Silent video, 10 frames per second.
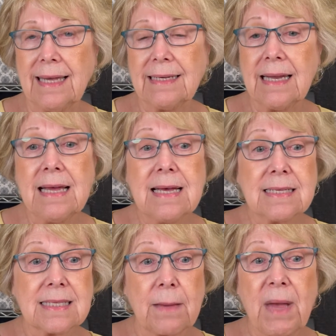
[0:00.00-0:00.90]
and
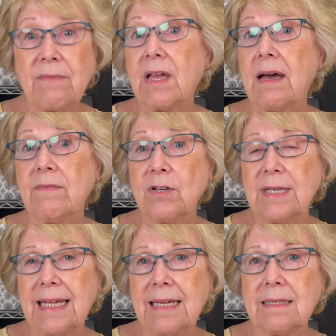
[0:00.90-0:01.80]
some I've
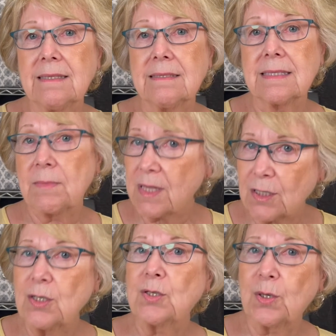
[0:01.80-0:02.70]
covered in some of the
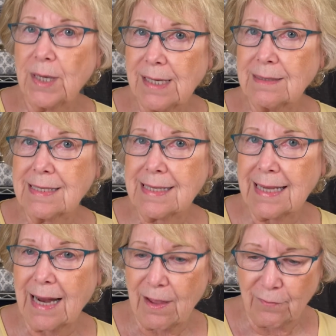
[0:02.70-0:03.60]
tutorials
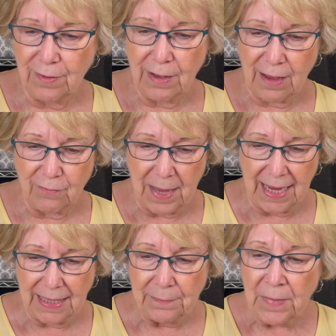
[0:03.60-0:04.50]
that I've
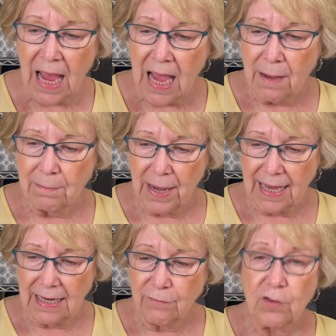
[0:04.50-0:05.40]
made.
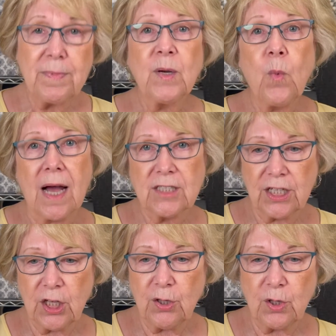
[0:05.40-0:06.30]
But if you've been
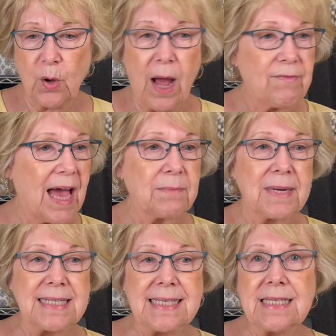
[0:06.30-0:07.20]
watching, you know I've had
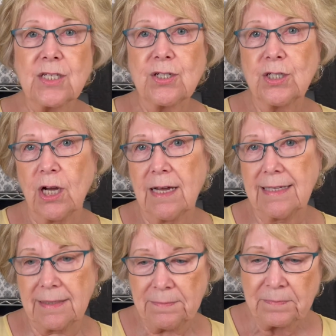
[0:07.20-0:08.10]
my sister Donna